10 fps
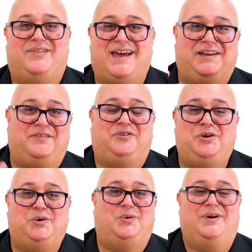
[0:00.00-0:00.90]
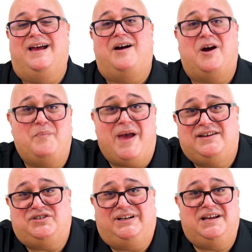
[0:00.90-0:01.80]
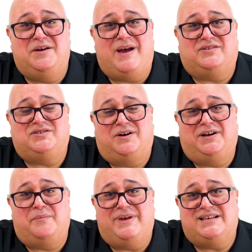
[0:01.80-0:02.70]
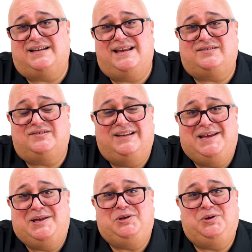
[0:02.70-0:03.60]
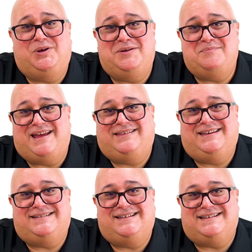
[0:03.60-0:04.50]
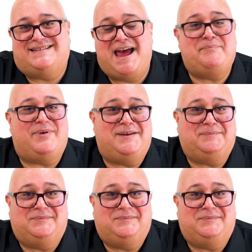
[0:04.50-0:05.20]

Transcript: that if you are passionate about starting a business, you can make these things happen.